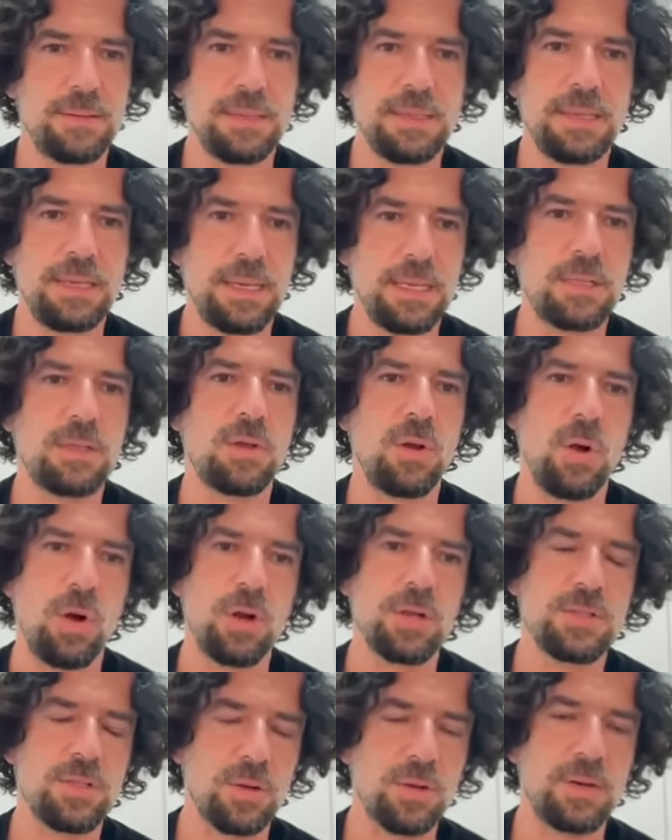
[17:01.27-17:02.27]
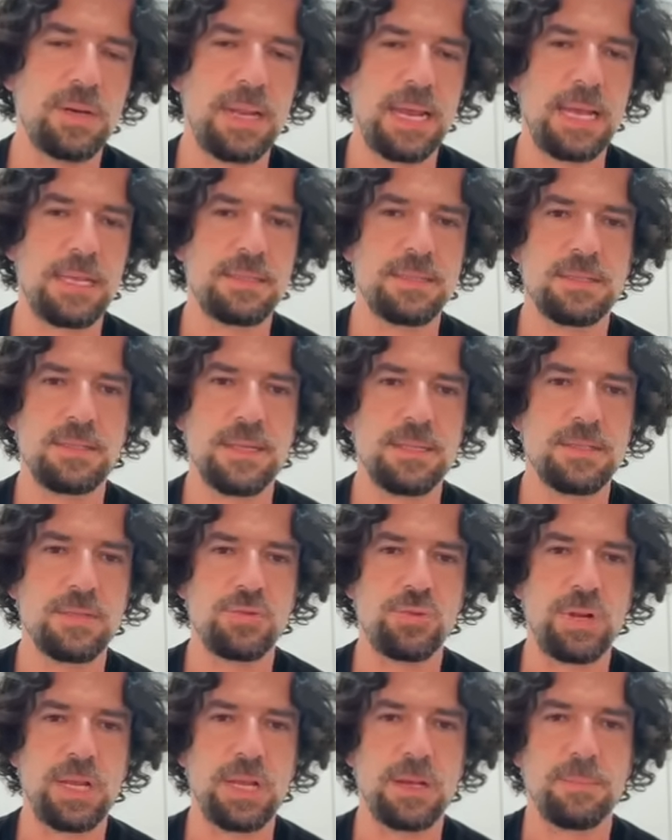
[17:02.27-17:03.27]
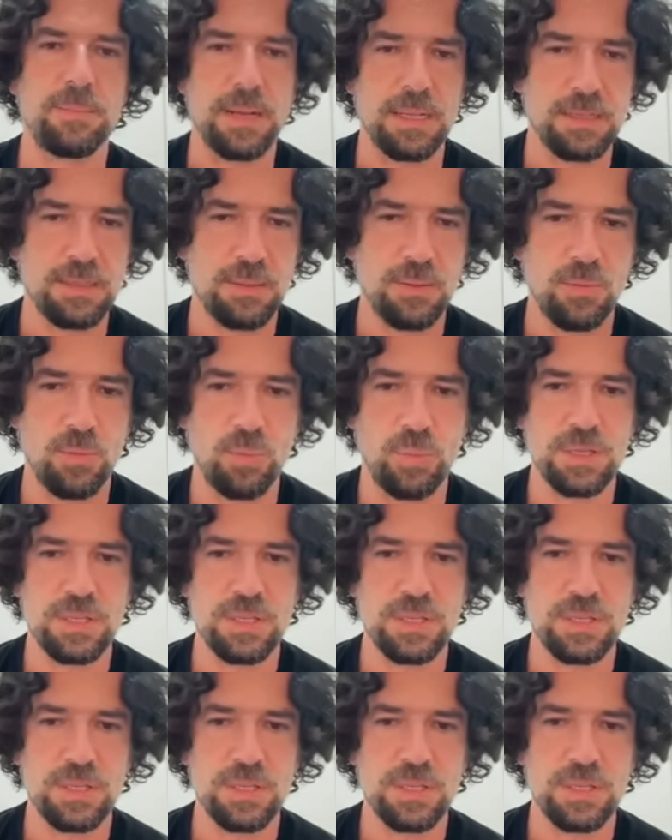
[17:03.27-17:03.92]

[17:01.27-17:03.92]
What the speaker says: it also creates the string, but we